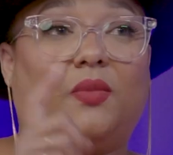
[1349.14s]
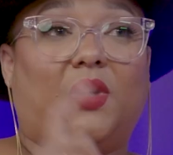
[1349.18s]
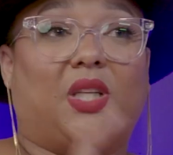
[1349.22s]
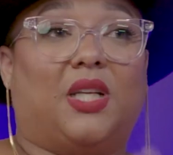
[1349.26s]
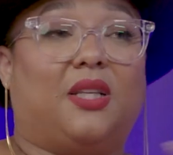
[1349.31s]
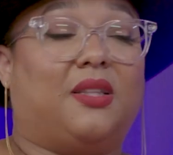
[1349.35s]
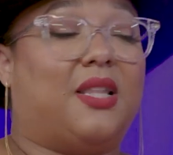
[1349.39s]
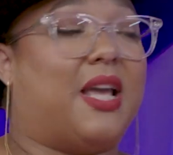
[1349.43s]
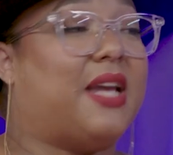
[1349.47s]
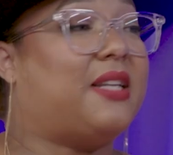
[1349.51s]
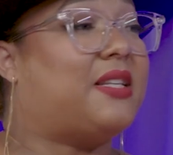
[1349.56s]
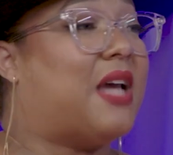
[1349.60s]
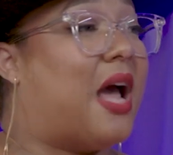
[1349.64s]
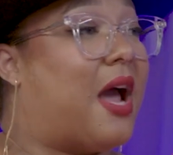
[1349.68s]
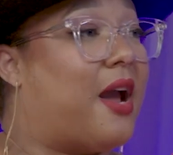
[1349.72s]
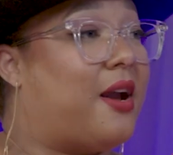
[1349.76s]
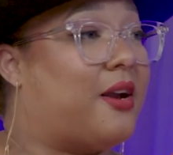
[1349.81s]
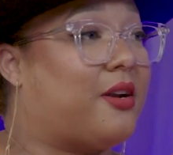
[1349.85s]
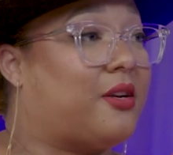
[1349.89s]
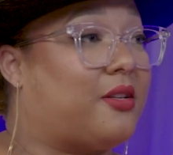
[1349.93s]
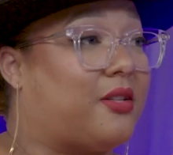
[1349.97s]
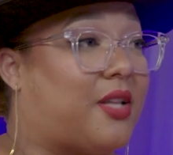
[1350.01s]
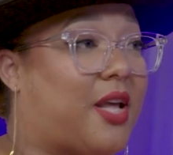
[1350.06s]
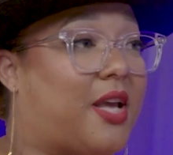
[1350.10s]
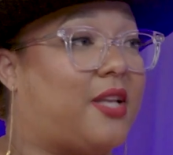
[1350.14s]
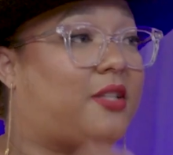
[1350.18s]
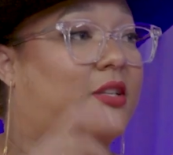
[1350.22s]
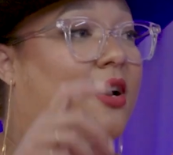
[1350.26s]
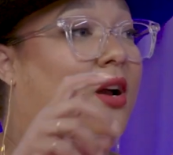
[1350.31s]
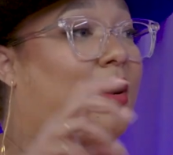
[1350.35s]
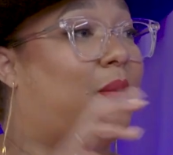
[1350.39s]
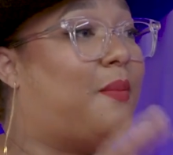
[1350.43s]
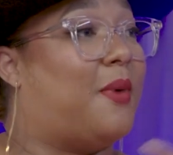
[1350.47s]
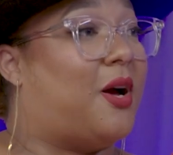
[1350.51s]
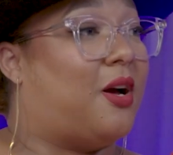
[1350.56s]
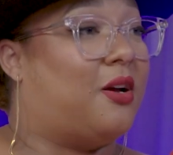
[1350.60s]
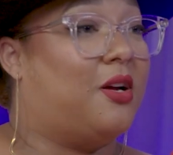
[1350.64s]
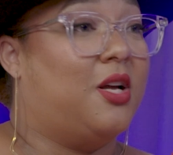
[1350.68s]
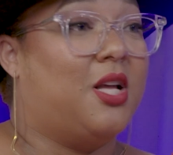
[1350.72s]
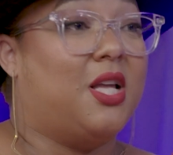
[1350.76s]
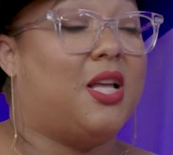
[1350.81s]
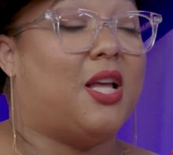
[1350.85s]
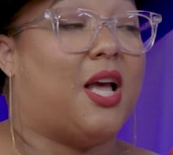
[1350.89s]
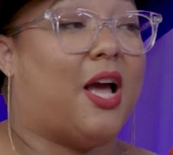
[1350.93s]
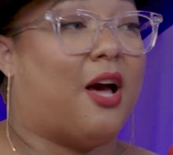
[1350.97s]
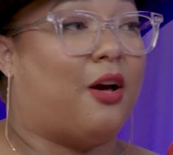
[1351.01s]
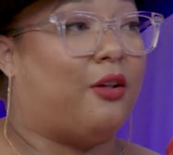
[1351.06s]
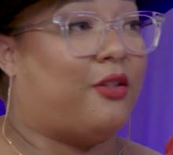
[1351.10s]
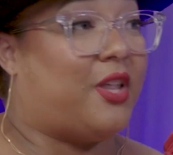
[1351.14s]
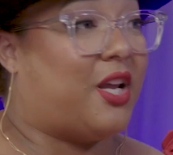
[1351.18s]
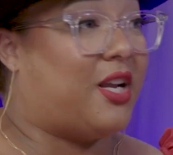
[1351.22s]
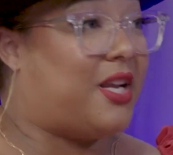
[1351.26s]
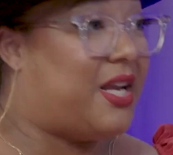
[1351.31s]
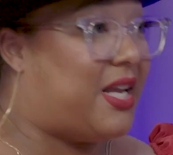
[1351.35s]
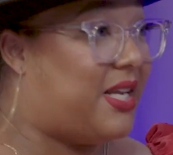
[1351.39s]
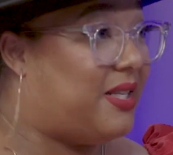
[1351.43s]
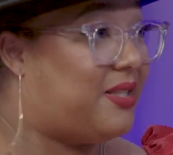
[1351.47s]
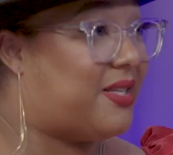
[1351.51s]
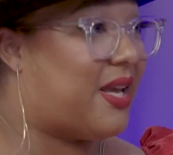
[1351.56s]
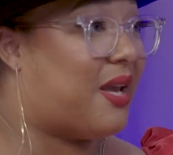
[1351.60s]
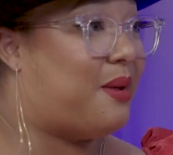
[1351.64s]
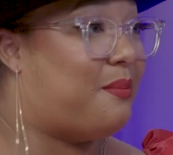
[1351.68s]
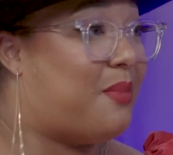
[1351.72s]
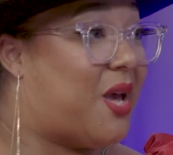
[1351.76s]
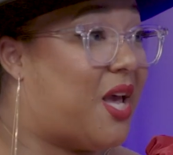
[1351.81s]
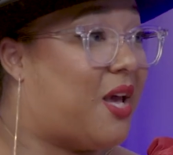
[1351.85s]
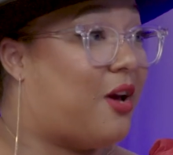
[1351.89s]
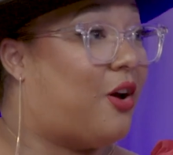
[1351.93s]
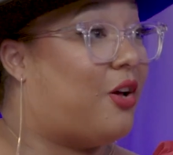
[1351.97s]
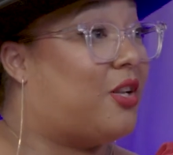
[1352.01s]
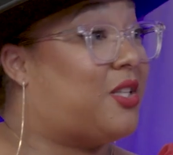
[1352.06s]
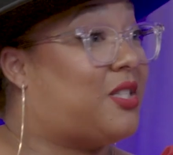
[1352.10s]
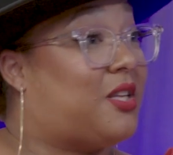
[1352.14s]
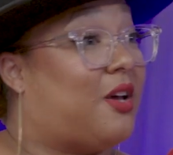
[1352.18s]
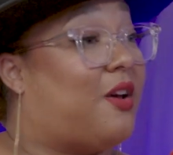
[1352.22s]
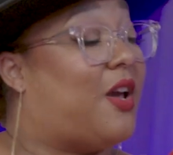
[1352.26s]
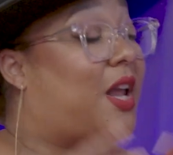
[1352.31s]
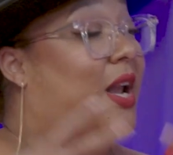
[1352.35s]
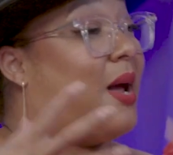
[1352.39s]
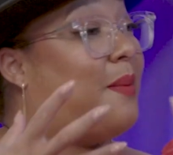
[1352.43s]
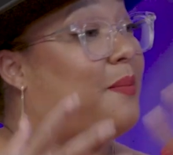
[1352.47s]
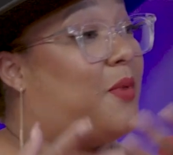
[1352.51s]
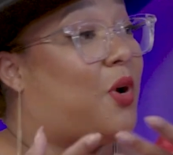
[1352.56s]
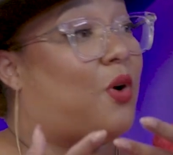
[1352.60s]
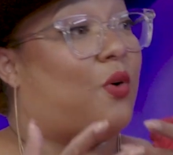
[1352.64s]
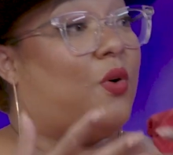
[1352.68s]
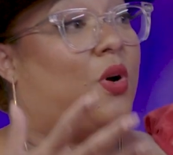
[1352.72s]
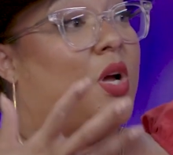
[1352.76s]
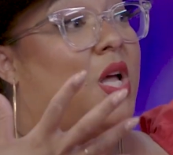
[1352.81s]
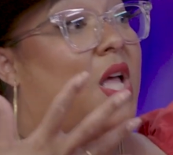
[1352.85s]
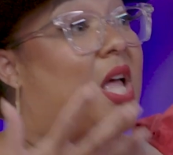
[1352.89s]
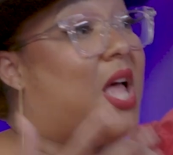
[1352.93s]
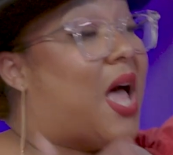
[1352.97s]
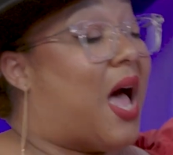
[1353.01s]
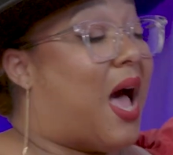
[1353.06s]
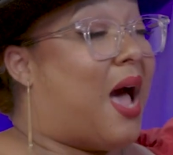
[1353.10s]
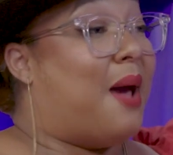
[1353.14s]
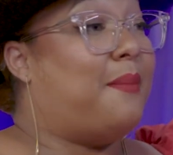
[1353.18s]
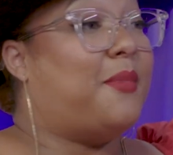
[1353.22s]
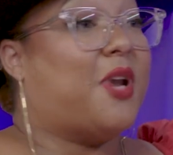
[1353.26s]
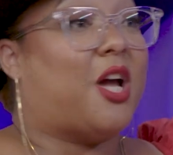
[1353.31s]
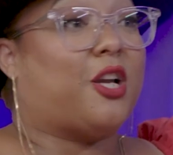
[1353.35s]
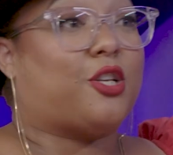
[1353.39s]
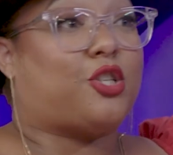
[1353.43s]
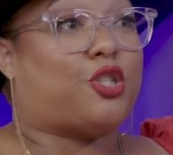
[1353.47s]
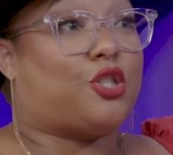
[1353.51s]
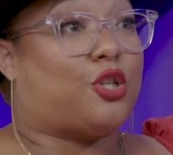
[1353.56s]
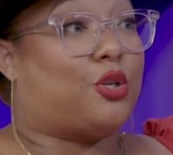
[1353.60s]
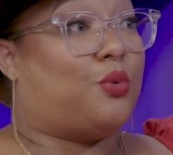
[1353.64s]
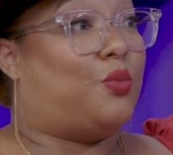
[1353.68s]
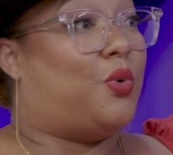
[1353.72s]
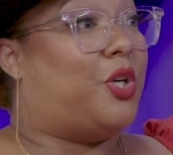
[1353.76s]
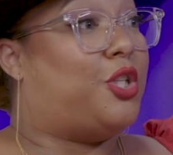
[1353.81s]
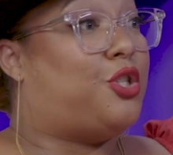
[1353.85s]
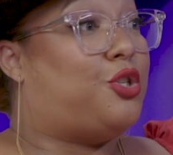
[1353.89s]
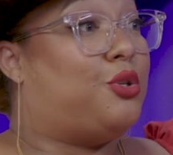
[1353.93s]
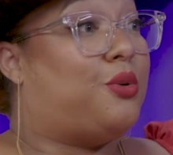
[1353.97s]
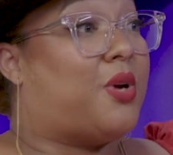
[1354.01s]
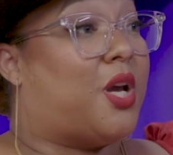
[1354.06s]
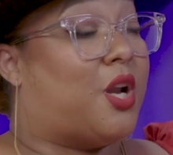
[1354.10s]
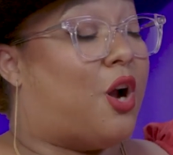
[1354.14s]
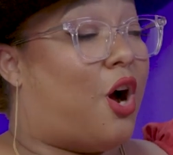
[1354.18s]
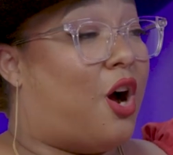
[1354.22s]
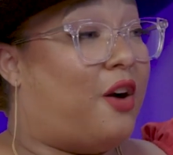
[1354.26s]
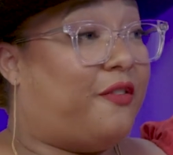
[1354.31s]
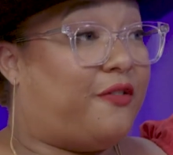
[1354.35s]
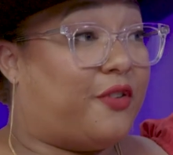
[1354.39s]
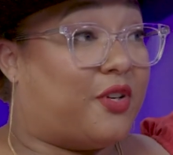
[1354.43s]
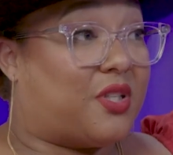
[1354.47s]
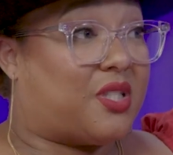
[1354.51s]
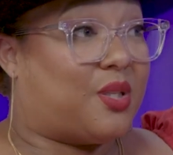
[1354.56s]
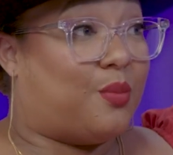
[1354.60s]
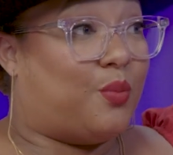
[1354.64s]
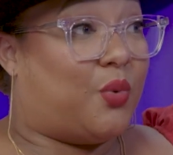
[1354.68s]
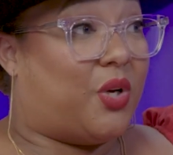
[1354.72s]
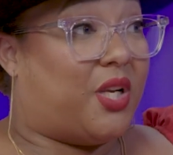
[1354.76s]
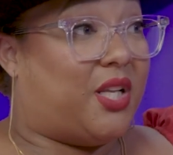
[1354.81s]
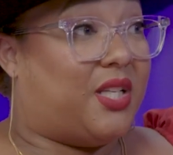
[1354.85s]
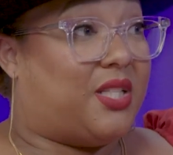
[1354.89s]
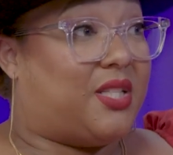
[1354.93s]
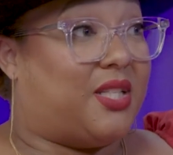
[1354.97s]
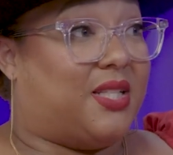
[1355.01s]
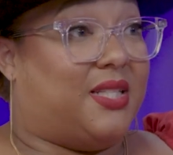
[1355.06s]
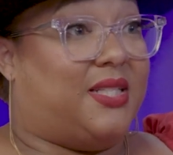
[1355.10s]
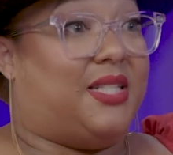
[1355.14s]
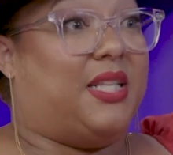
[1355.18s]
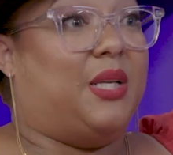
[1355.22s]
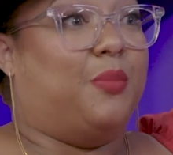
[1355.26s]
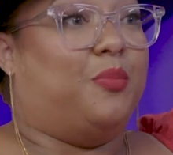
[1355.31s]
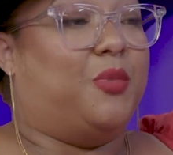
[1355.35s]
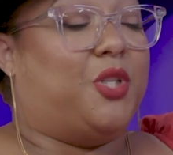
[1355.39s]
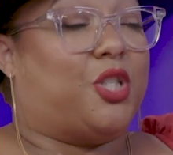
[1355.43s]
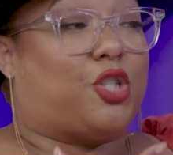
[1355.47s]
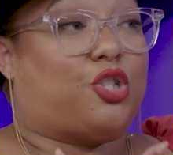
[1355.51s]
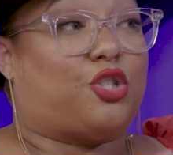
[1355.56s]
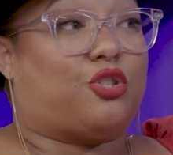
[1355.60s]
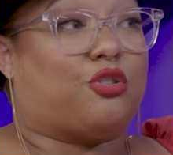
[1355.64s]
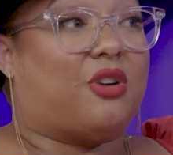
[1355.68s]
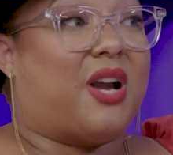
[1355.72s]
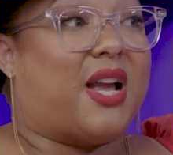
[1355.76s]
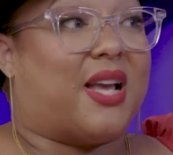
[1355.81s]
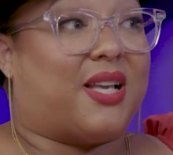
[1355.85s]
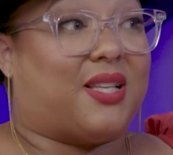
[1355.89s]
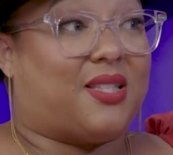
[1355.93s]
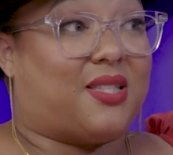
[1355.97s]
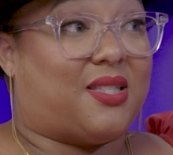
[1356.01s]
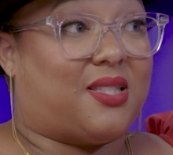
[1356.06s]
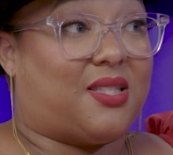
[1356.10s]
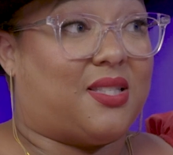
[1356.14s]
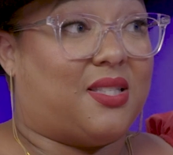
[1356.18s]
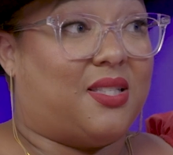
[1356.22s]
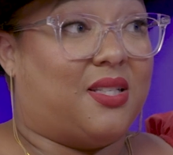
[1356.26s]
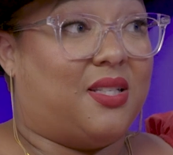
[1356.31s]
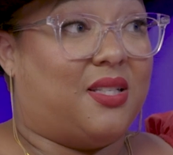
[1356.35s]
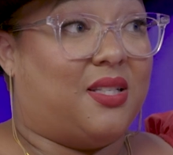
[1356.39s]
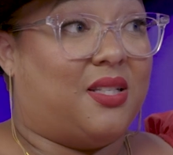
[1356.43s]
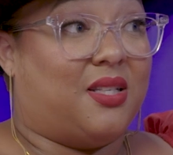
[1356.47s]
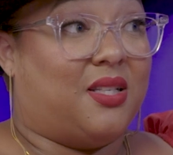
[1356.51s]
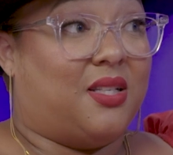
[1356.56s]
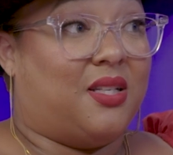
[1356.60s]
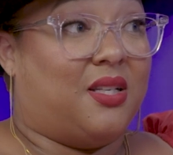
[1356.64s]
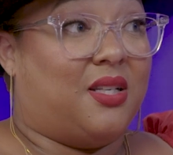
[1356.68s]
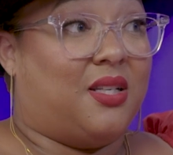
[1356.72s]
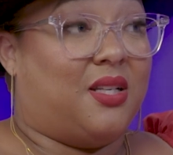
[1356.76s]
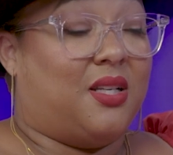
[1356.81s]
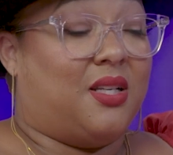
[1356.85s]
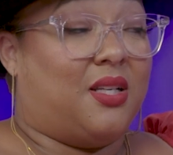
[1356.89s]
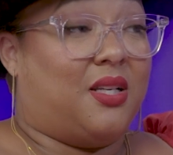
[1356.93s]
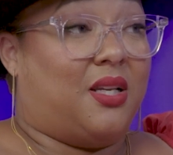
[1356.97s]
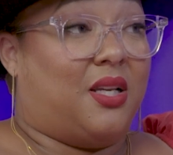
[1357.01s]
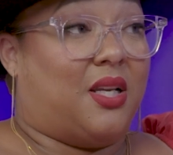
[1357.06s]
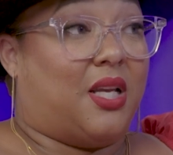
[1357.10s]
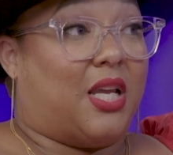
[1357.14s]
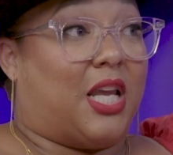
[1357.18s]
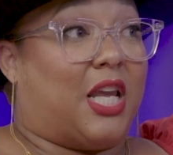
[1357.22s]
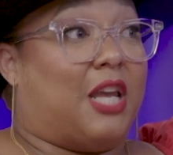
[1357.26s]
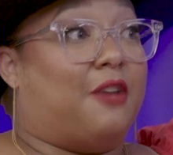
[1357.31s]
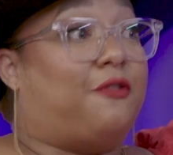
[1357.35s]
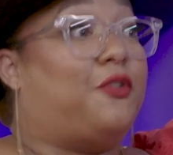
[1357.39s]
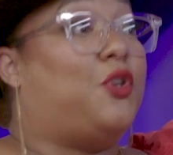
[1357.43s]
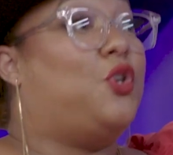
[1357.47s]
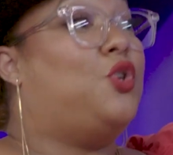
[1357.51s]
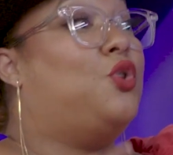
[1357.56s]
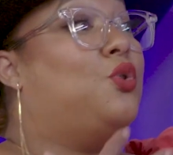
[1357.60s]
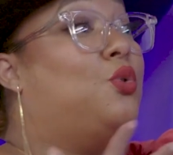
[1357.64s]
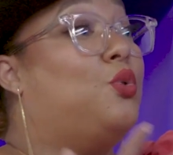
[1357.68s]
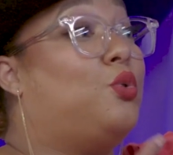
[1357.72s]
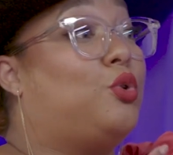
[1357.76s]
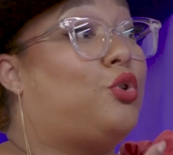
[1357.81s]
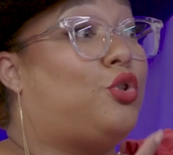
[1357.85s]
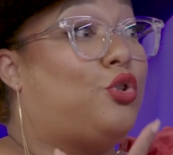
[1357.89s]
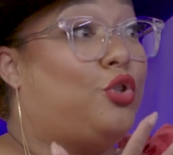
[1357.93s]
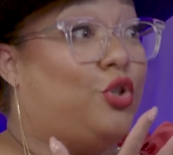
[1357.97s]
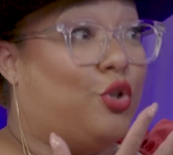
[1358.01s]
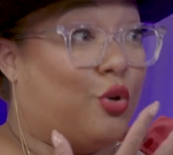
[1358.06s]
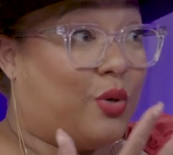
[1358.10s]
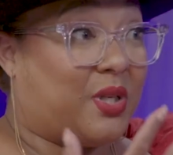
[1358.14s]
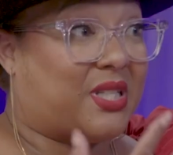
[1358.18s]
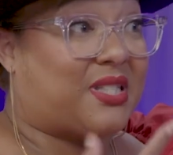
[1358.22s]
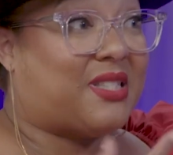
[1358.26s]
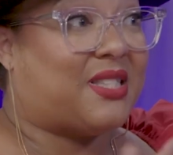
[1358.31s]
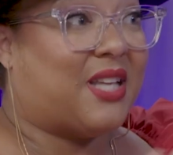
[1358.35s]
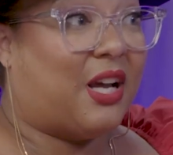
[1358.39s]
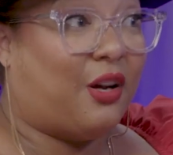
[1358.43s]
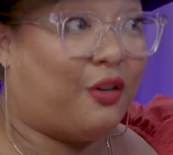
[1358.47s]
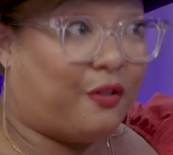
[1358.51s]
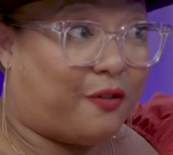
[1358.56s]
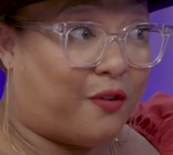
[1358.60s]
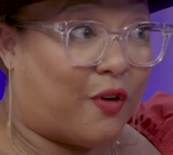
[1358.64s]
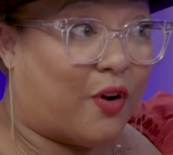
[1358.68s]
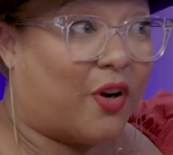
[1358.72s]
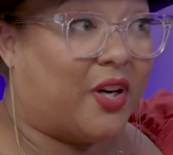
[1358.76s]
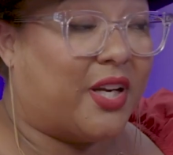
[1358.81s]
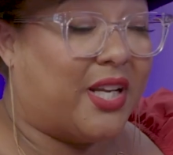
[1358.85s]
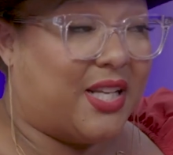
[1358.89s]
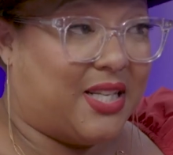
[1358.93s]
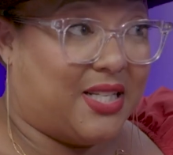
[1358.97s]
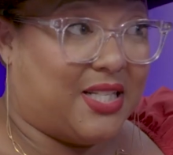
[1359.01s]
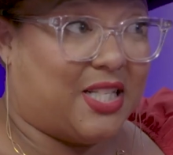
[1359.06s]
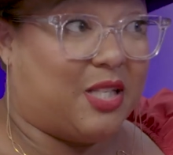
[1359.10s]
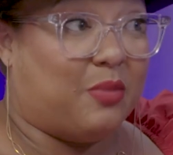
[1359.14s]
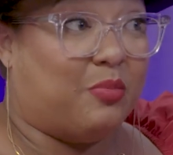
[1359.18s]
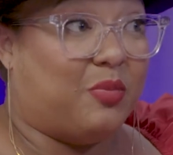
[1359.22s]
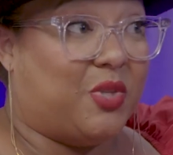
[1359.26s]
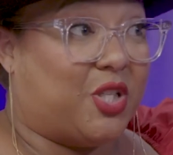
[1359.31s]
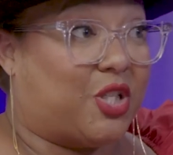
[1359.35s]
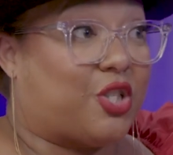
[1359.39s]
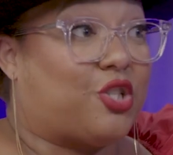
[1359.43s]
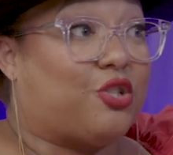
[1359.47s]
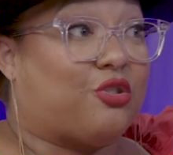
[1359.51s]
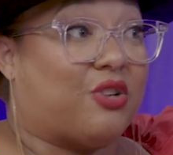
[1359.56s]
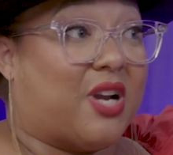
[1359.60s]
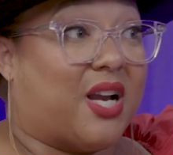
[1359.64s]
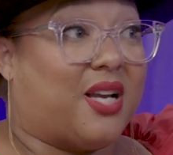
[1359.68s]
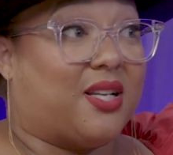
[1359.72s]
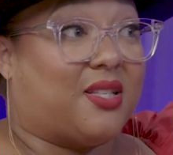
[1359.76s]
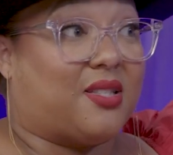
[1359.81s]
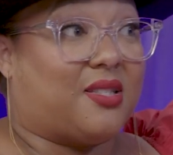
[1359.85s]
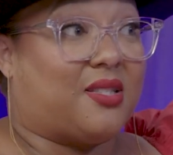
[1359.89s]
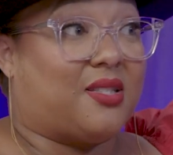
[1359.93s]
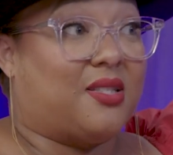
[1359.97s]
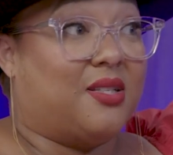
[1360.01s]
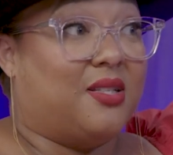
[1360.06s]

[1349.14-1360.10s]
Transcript: they tired, they talking about how their needs ain't met, all this stuff. And I'm not sure what you can offer someone into deep distress. Yeah. If you yourself are in deep distress.